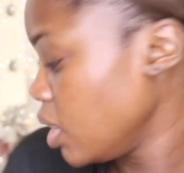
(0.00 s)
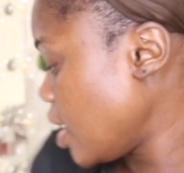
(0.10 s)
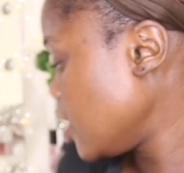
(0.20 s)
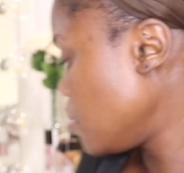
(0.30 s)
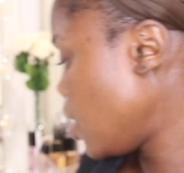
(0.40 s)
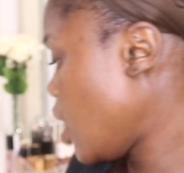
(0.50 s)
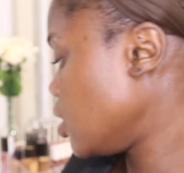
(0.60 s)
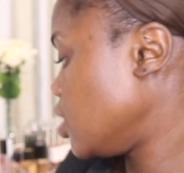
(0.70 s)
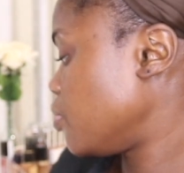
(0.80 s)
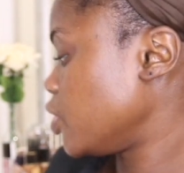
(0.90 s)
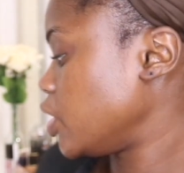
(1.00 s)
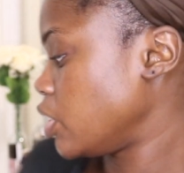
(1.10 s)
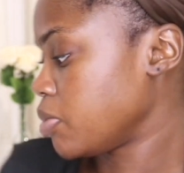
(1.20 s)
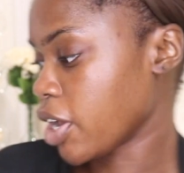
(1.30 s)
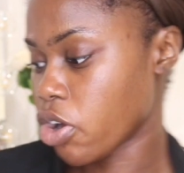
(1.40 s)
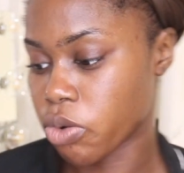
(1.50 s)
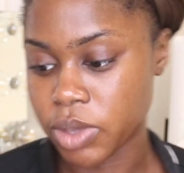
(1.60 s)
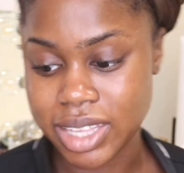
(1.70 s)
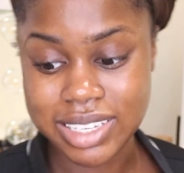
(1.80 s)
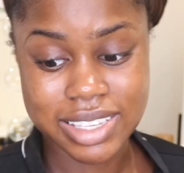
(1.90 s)
Last but not least for serum, I go in
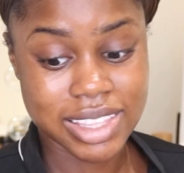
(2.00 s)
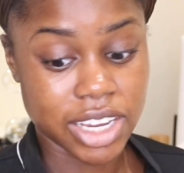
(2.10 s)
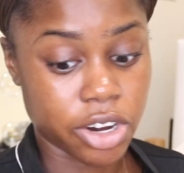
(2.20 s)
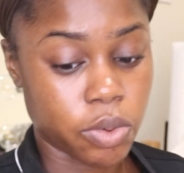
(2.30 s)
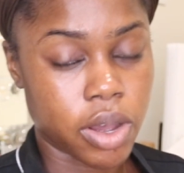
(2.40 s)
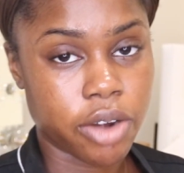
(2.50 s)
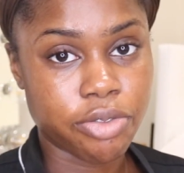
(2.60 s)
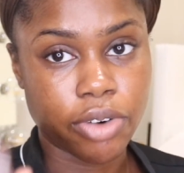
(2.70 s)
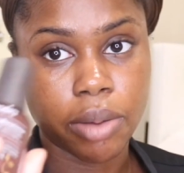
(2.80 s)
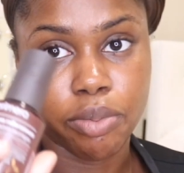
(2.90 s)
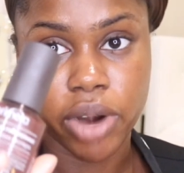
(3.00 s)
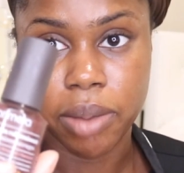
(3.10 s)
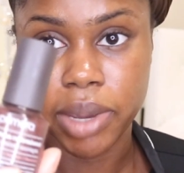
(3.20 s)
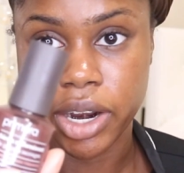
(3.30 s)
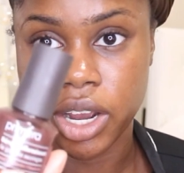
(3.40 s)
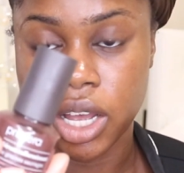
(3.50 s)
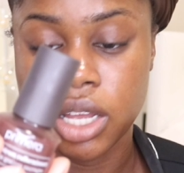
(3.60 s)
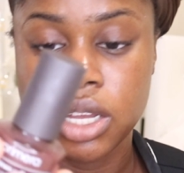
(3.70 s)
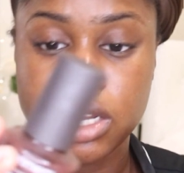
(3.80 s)
with this thicker one from Primera.